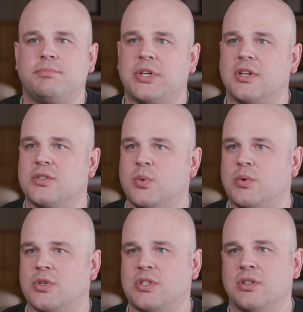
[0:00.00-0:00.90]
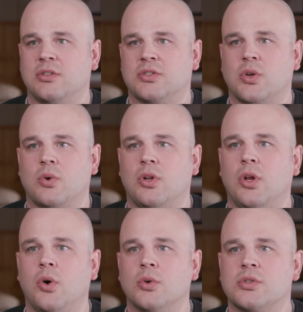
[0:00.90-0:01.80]
Because we were still so
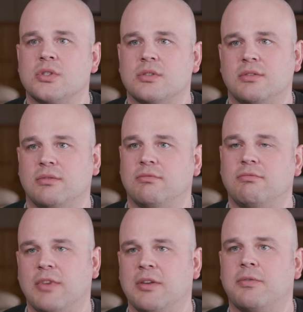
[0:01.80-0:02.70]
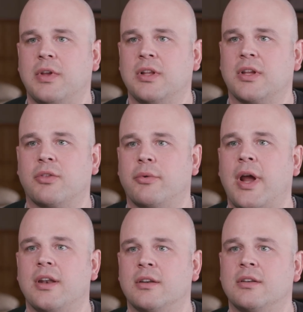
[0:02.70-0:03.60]
close, it feeling
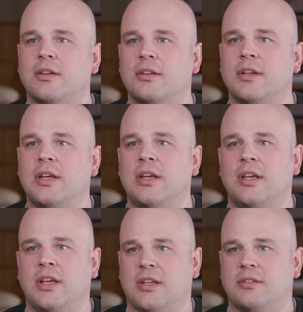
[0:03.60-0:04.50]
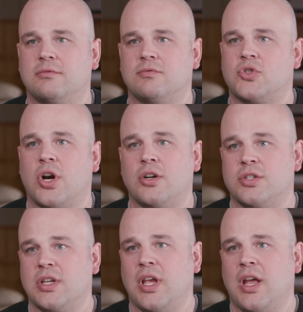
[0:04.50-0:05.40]
threatened, it
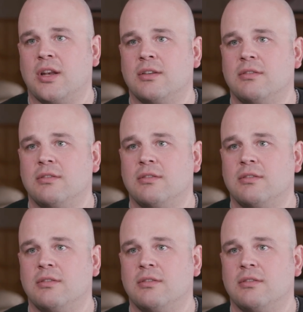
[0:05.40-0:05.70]
charged again,